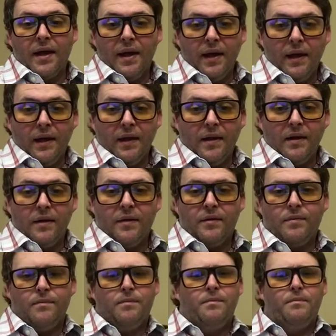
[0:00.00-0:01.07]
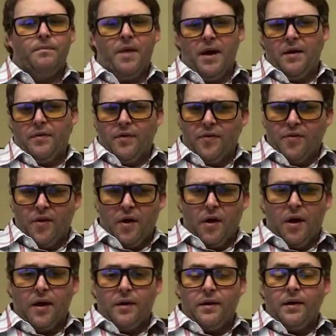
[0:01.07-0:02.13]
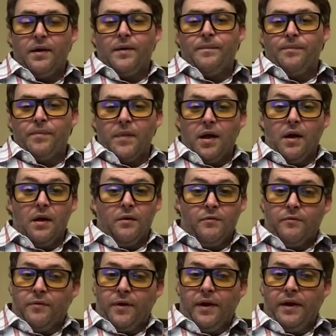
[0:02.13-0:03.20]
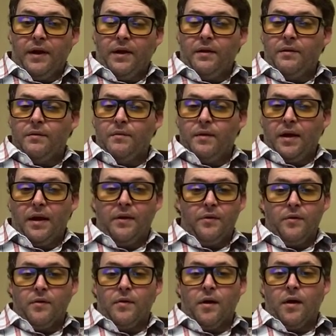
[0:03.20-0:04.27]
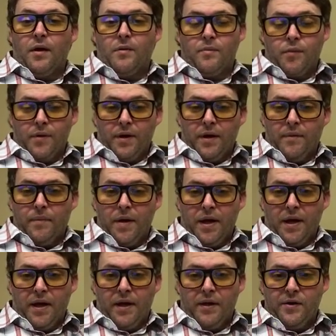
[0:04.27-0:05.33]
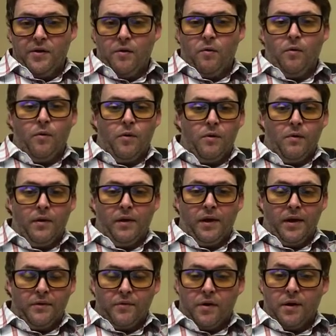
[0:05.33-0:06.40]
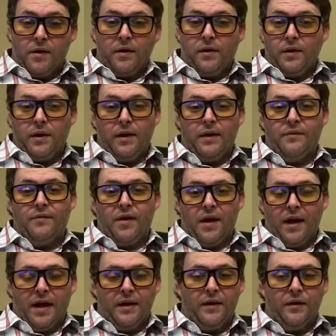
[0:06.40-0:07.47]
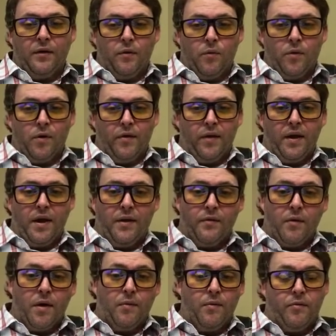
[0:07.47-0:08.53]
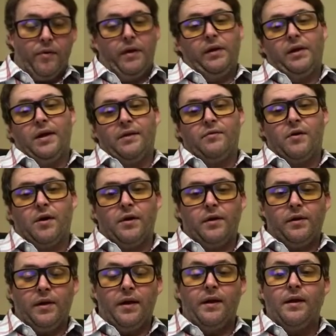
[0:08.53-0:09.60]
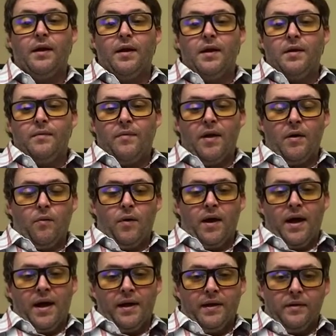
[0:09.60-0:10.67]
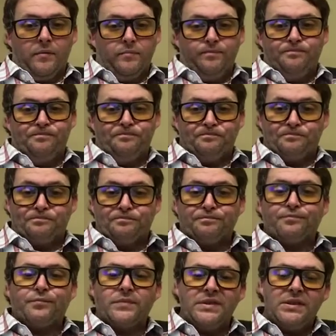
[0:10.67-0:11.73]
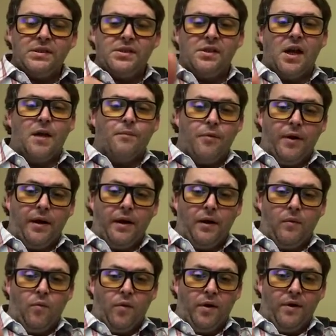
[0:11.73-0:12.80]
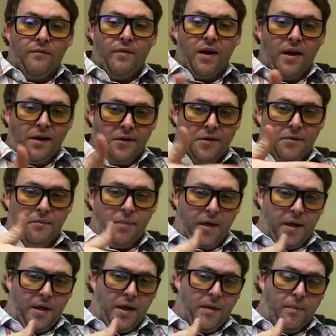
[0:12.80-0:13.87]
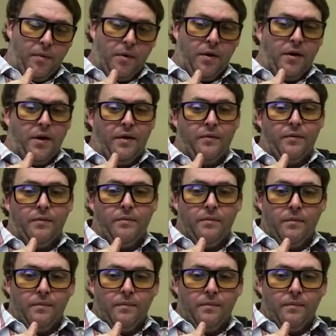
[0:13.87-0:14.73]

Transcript: can't bear the thought of reading, either on printed page or electronically, and if I had to do one or the other, I would read electronically. That way I can stop reading on one device and pick it up on another.